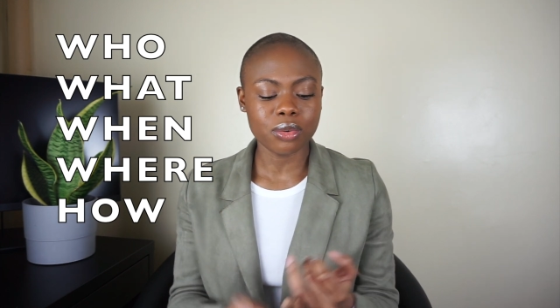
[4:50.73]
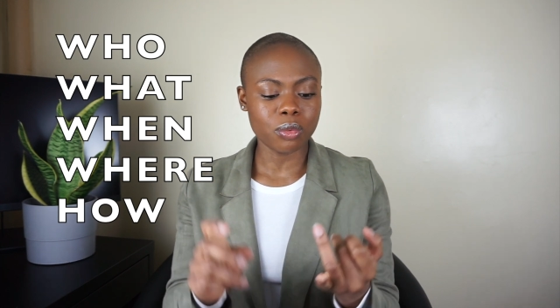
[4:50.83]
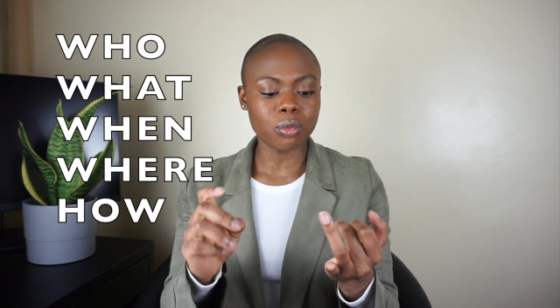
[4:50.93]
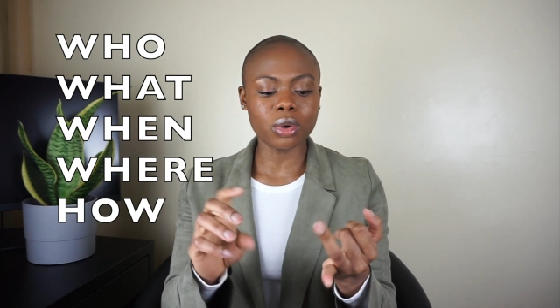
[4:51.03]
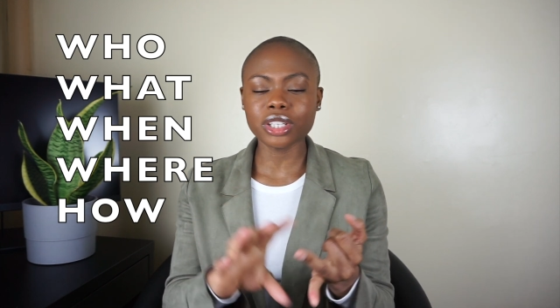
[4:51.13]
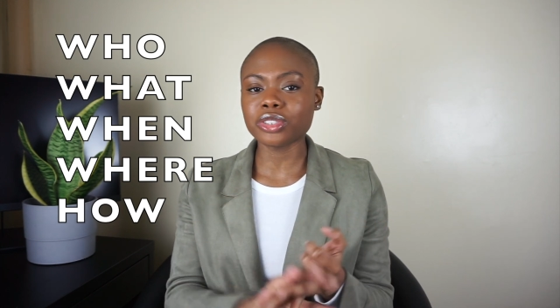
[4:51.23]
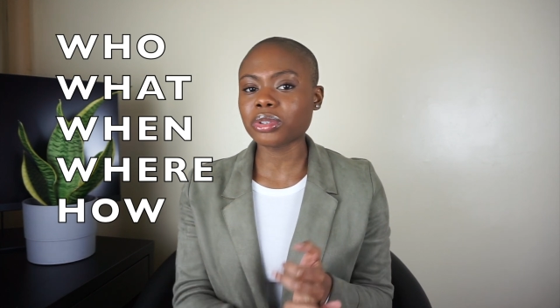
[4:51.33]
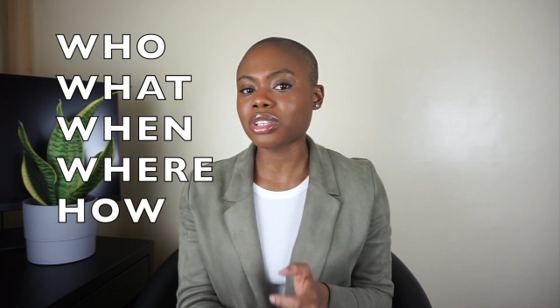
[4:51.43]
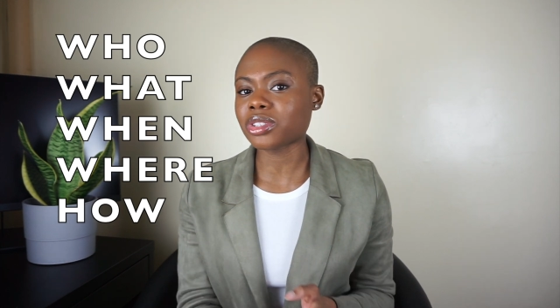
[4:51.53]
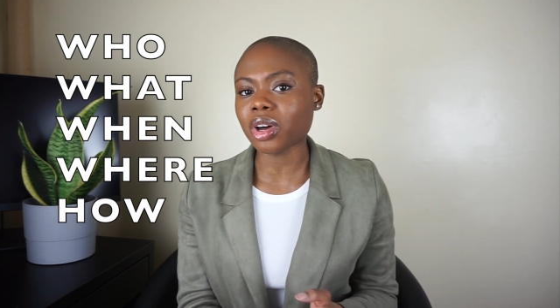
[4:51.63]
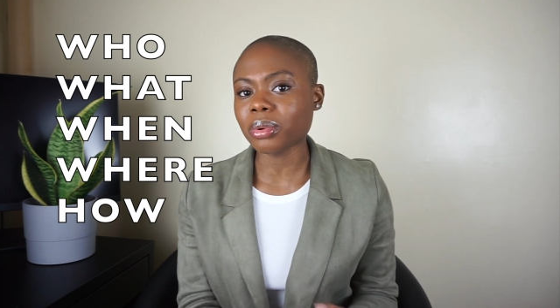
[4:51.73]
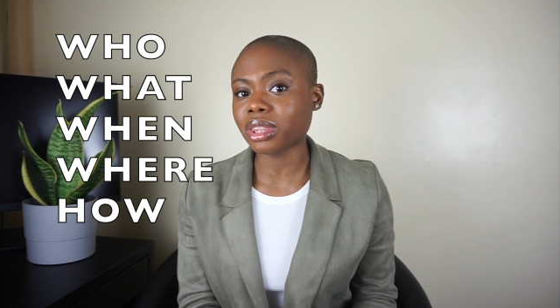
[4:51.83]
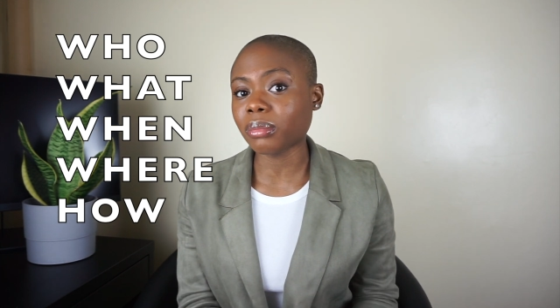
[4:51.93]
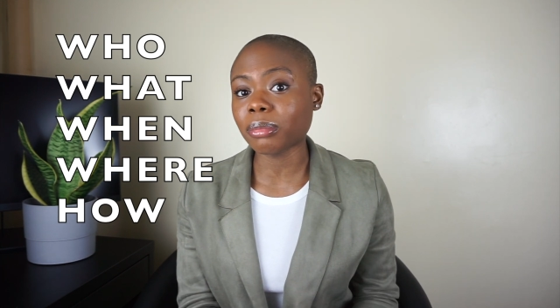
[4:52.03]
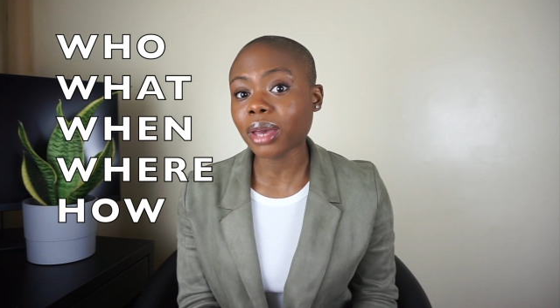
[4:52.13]
What did you consult with
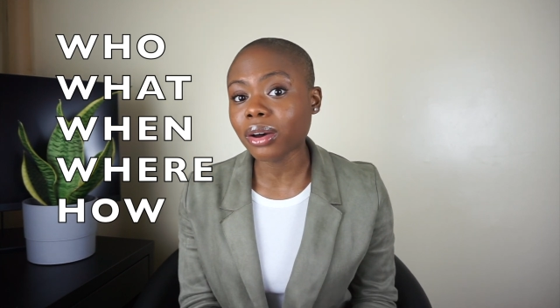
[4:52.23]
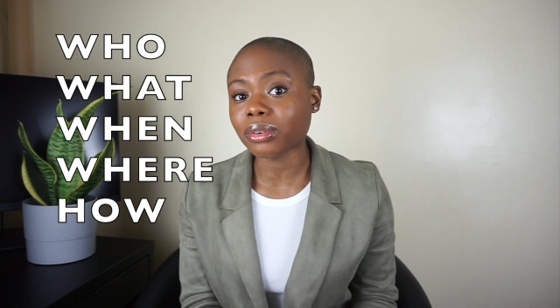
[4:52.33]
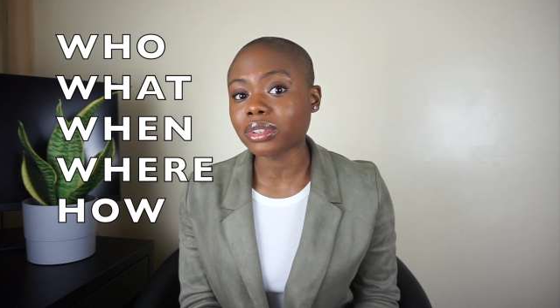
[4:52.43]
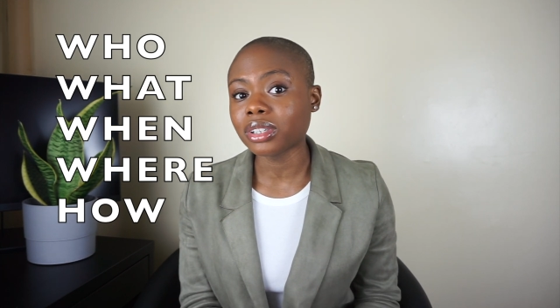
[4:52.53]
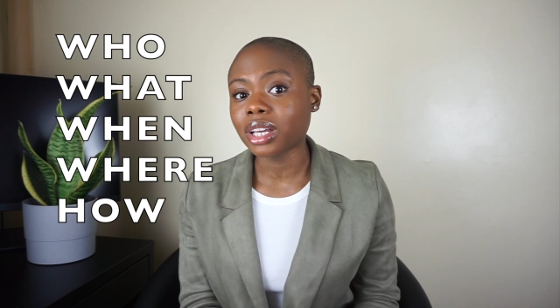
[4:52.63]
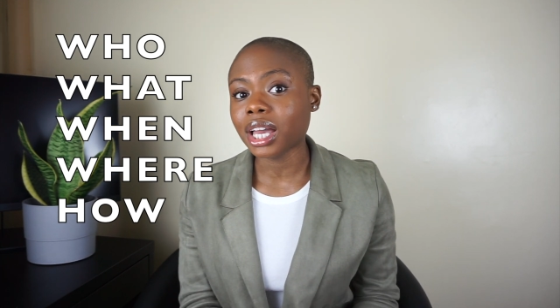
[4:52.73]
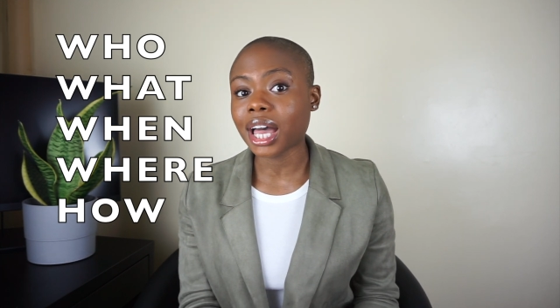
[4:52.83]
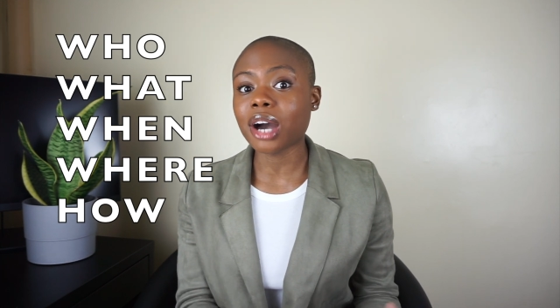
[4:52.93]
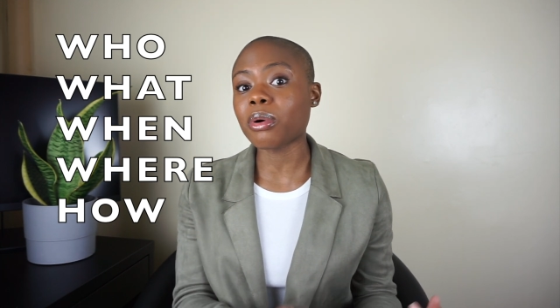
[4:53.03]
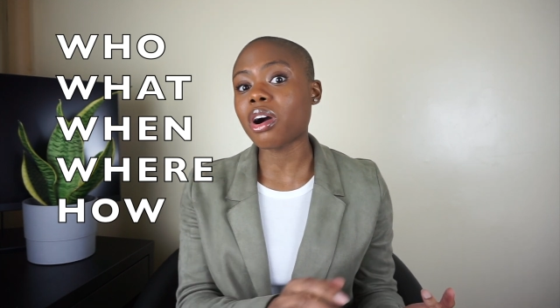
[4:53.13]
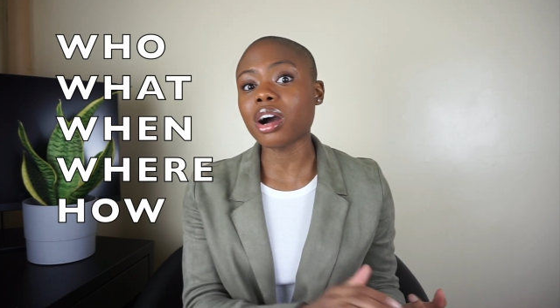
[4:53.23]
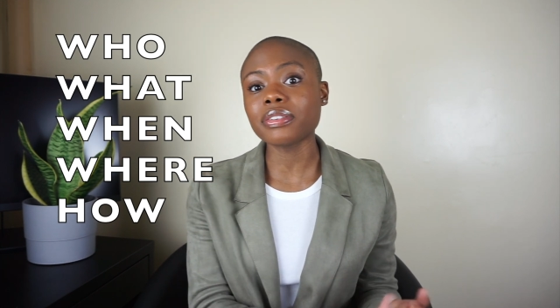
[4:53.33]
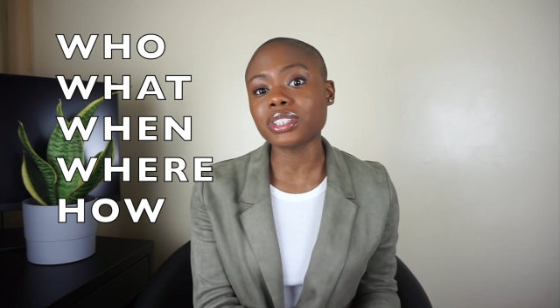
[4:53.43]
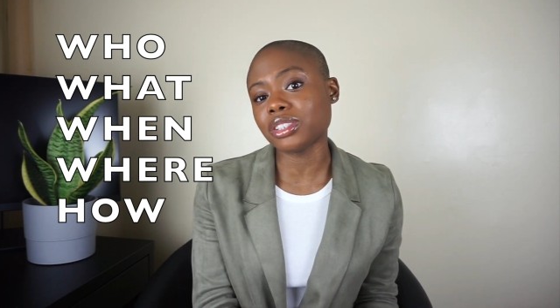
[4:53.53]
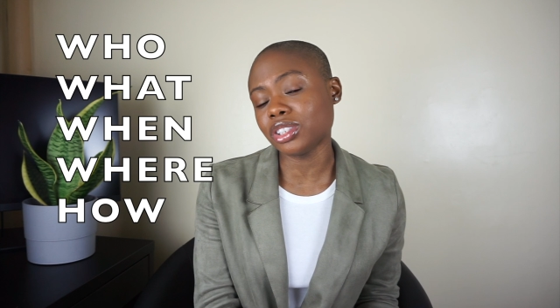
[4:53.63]
them about? How
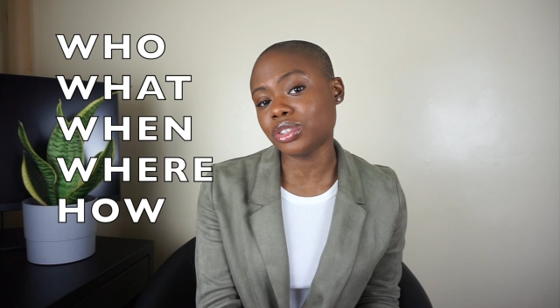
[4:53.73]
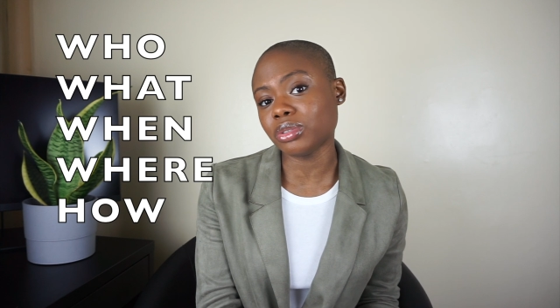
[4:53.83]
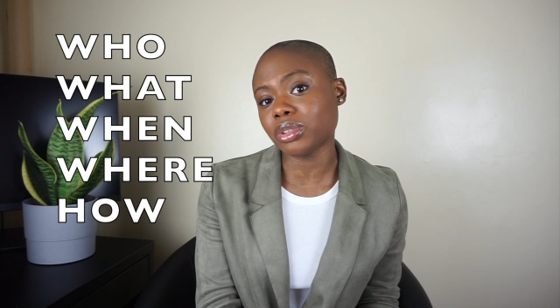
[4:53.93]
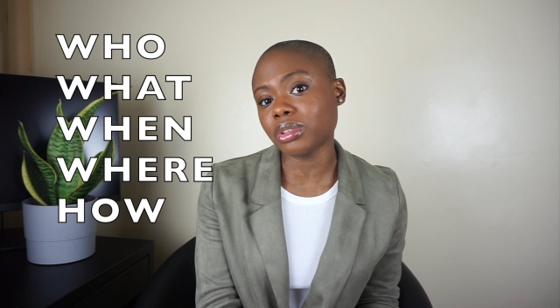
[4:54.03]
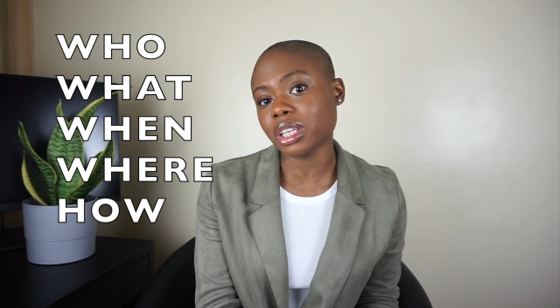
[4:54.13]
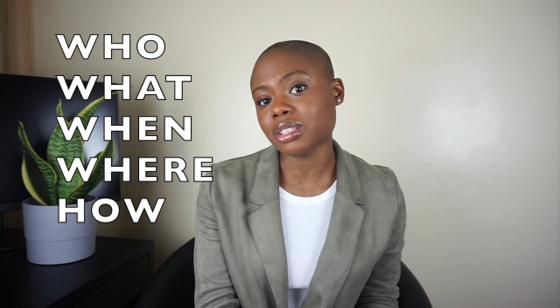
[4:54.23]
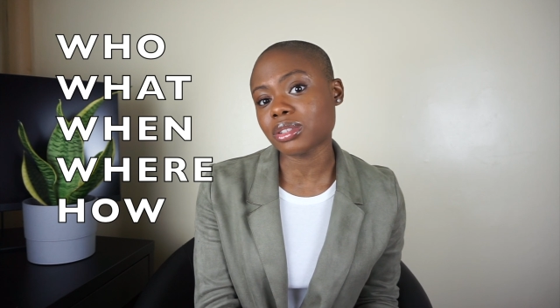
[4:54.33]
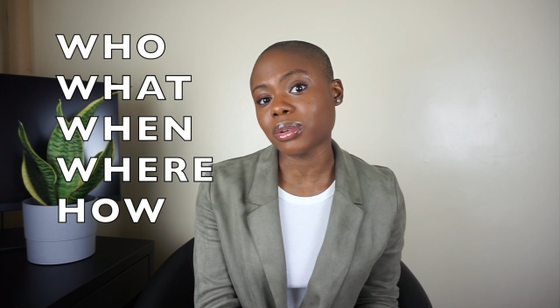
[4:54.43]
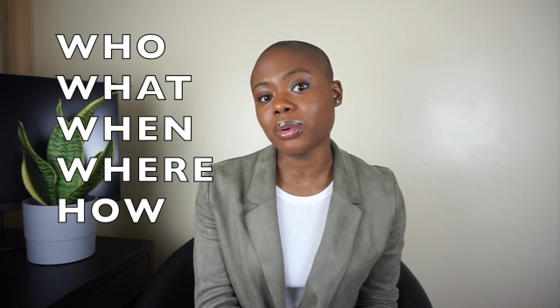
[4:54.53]
often did you do this?